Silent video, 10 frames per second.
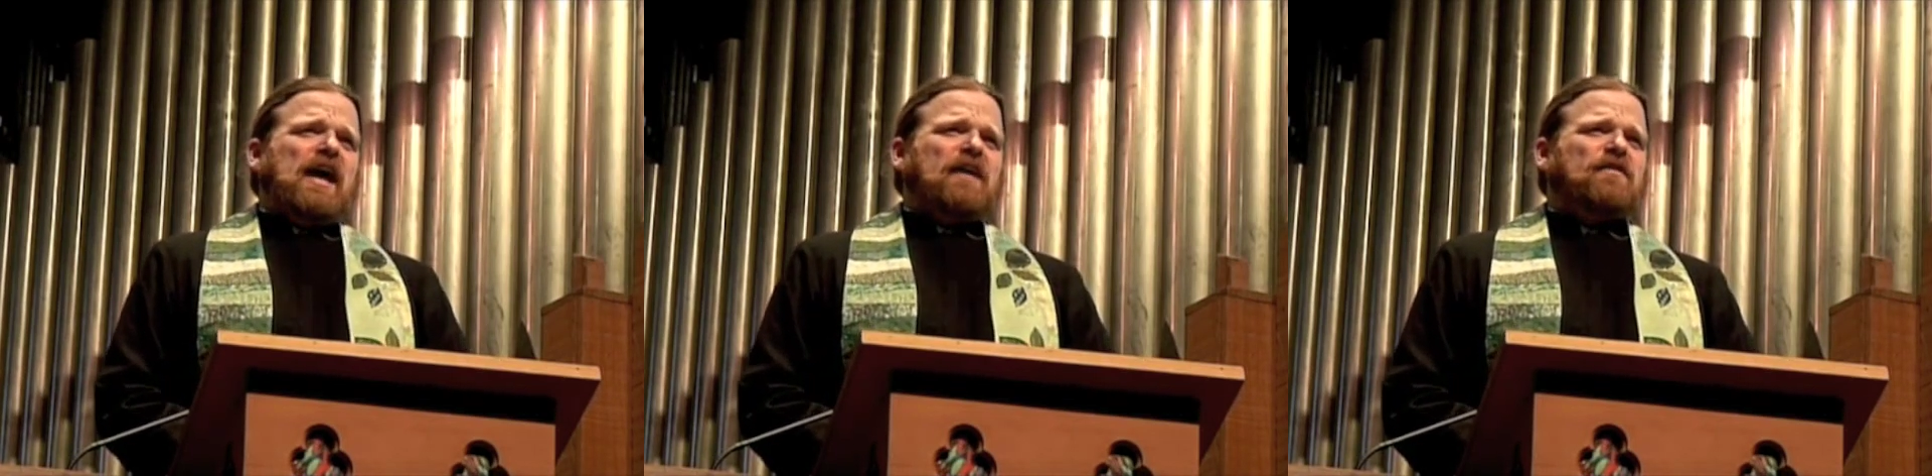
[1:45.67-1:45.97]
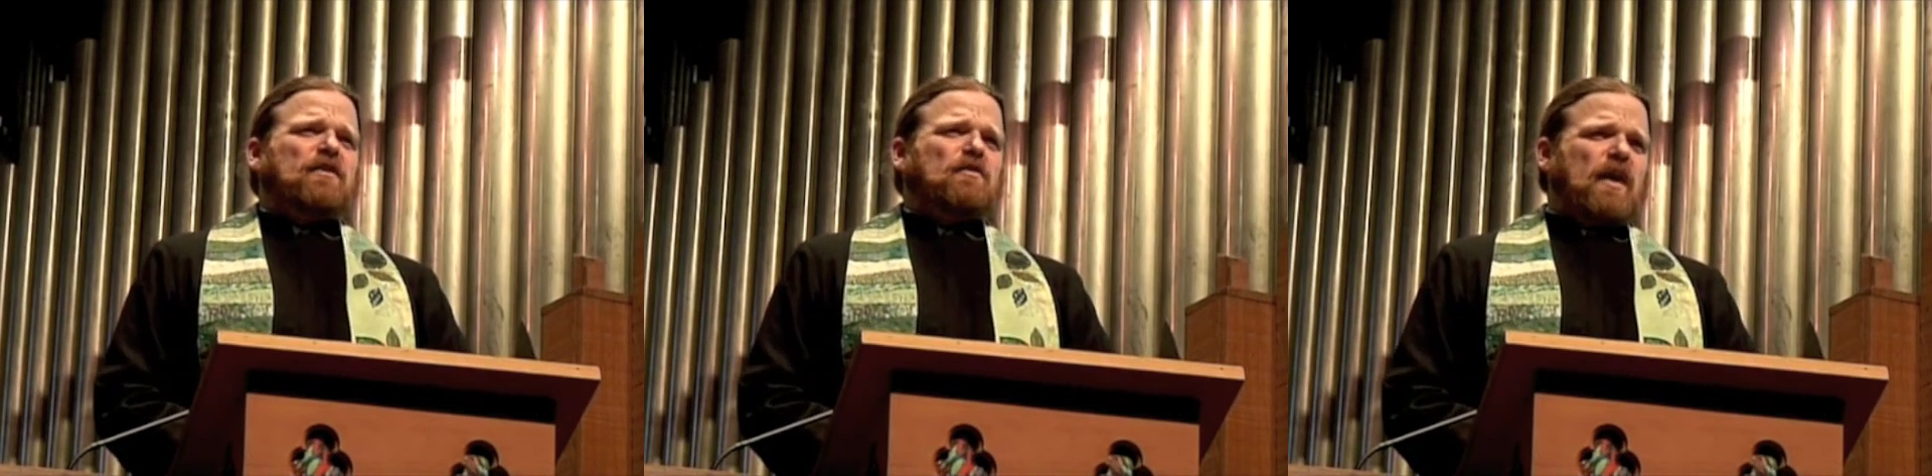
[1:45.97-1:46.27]

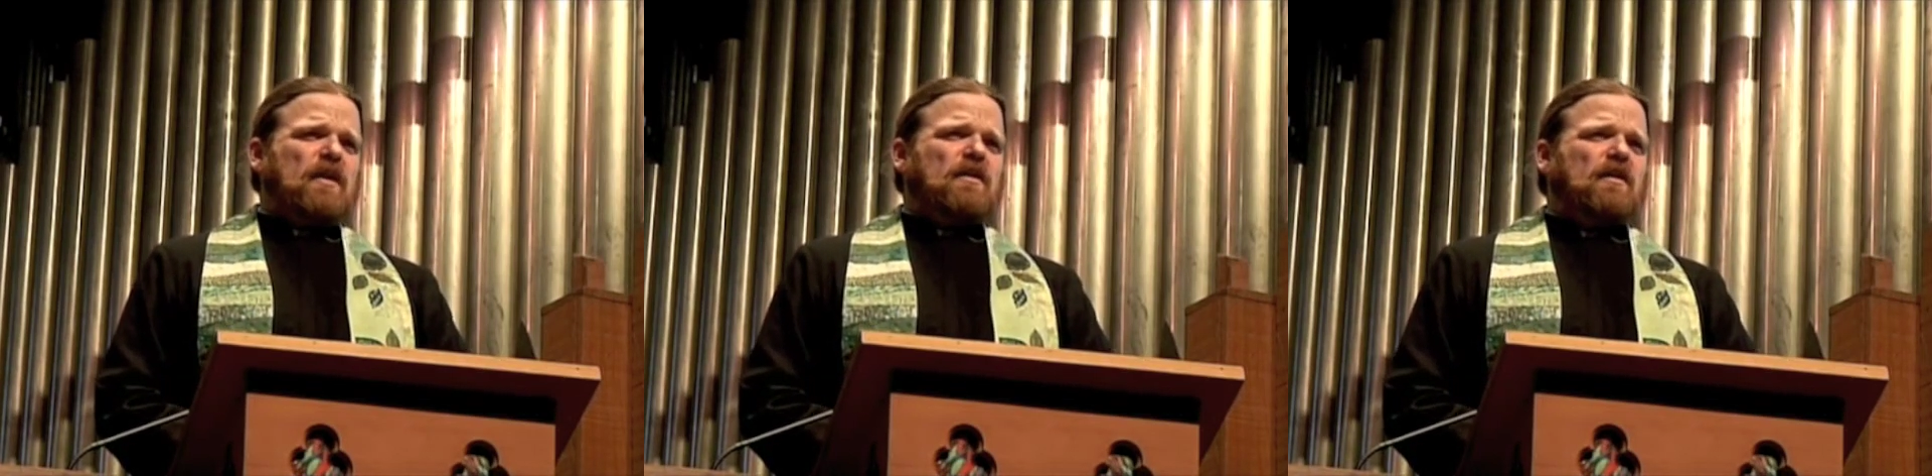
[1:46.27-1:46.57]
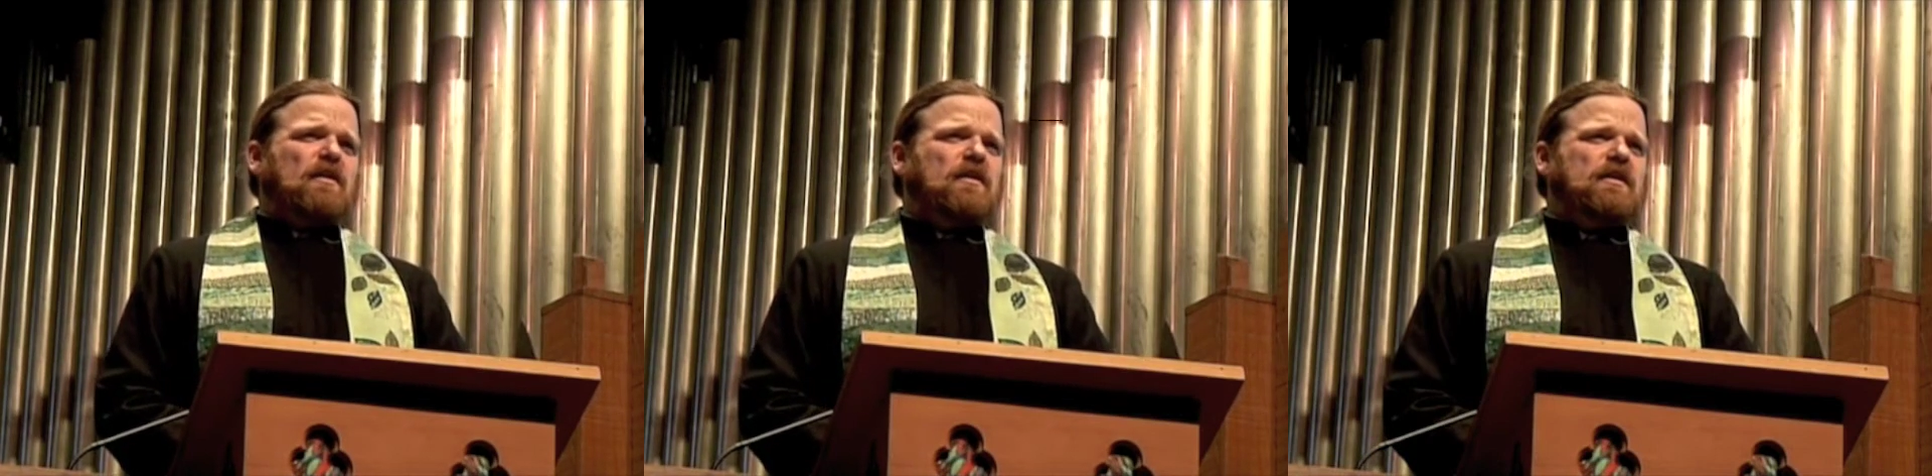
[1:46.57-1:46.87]
and the
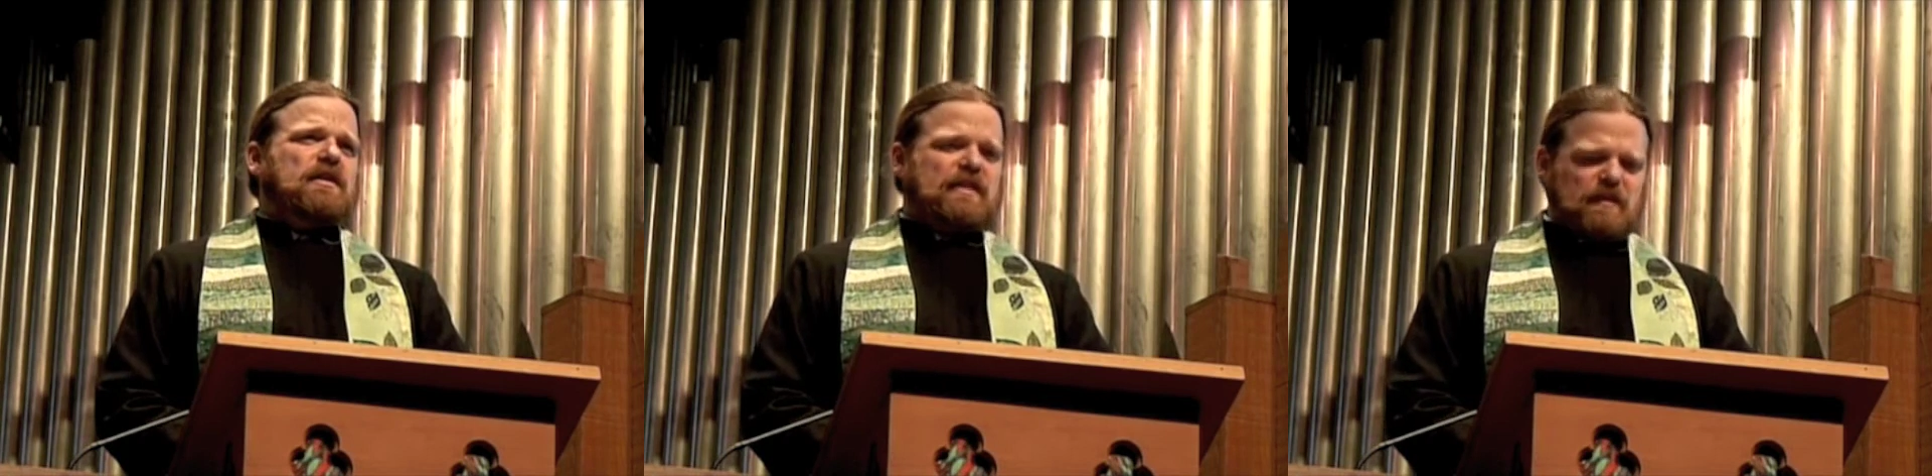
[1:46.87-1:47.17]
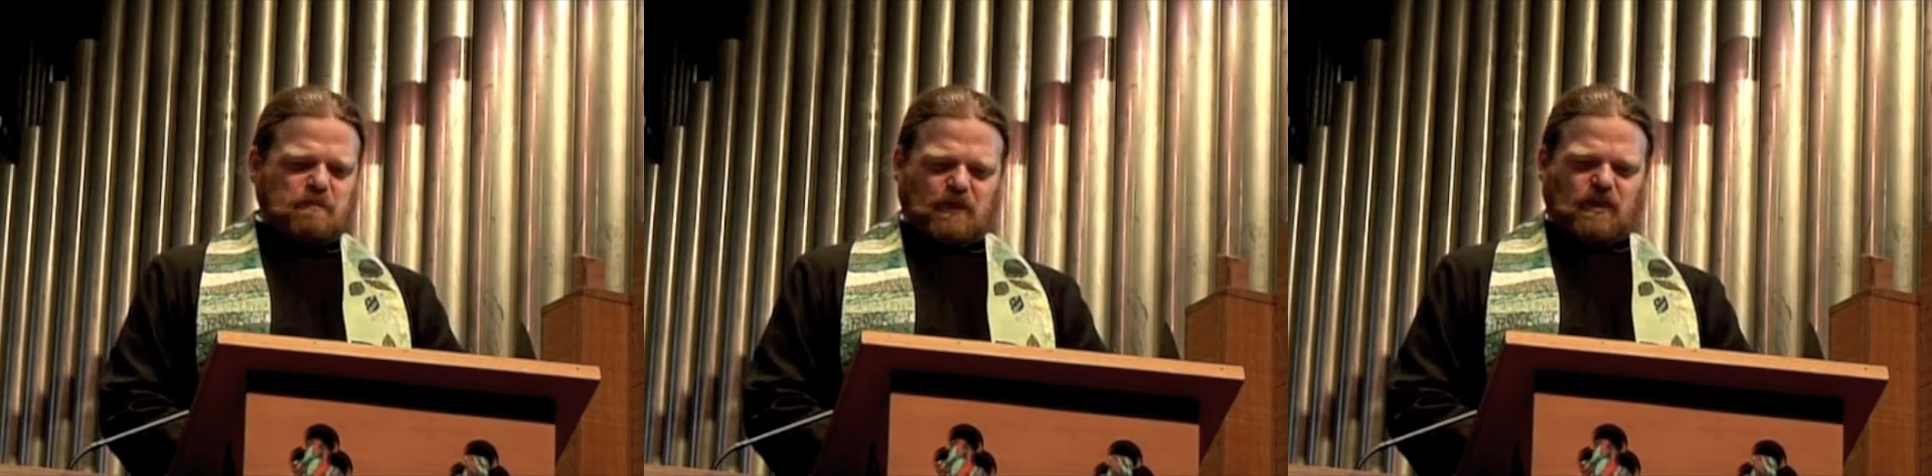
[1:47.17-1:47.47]
greater,
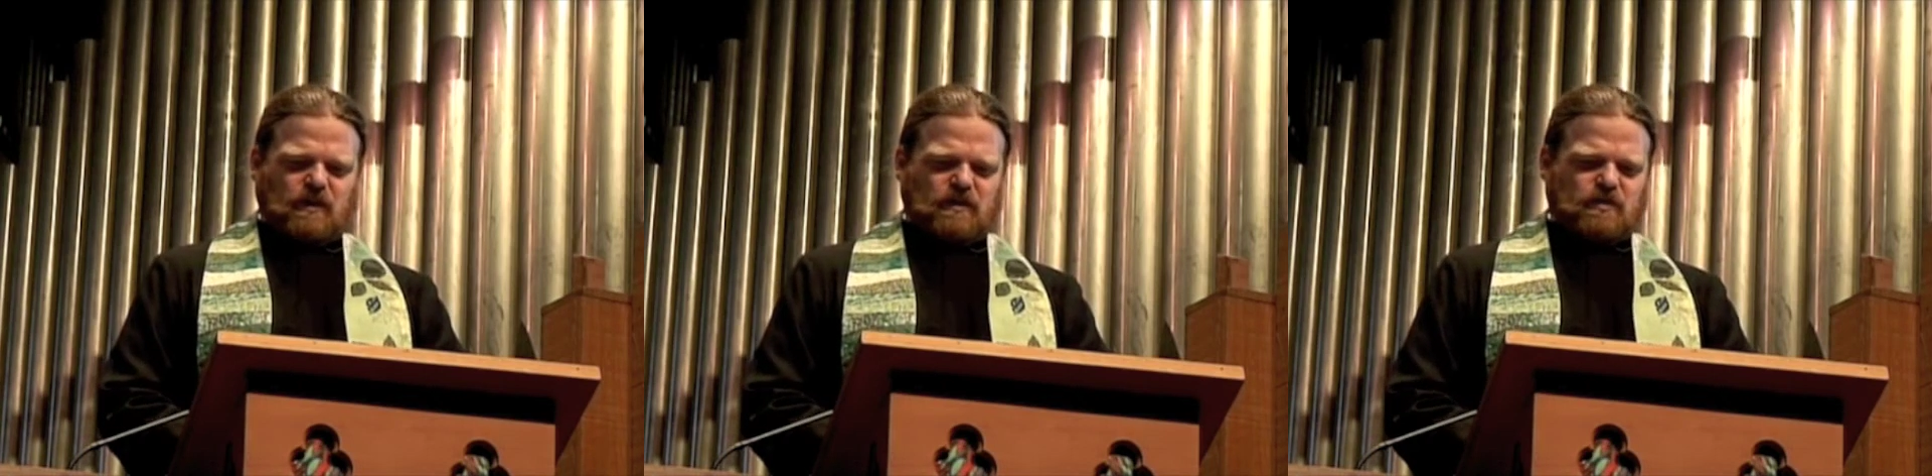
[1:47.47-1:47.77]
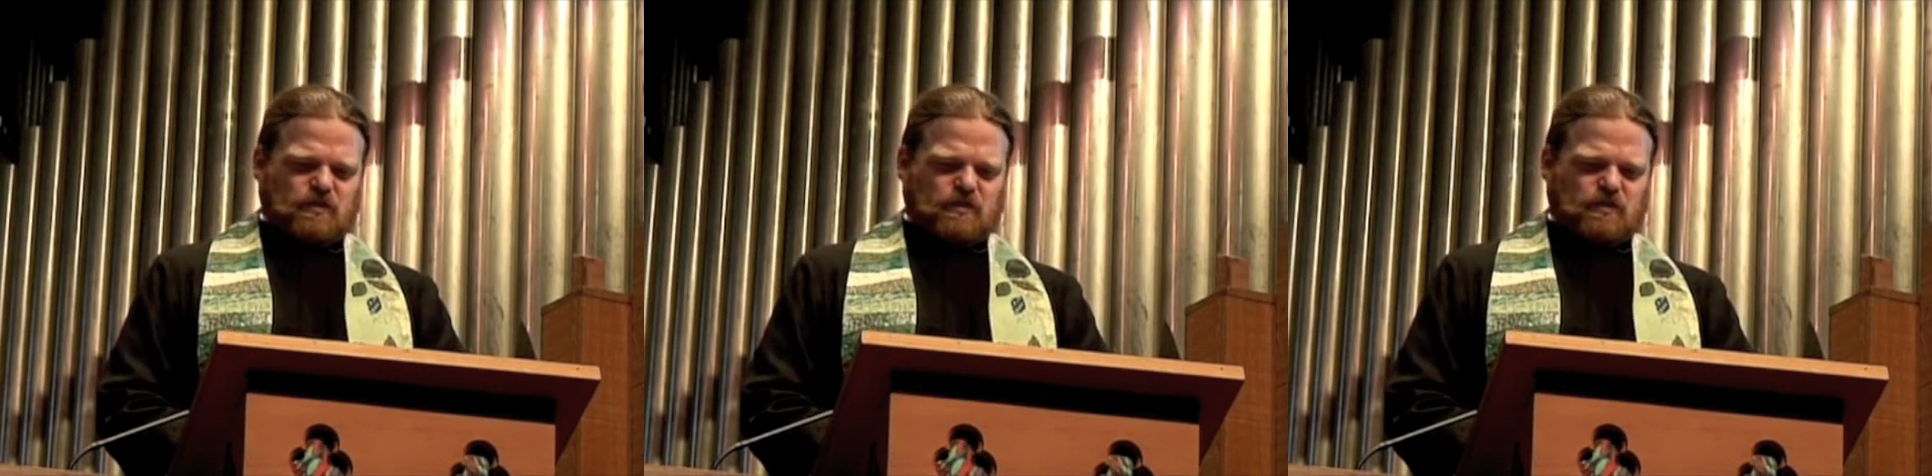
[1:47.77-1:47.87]
deeper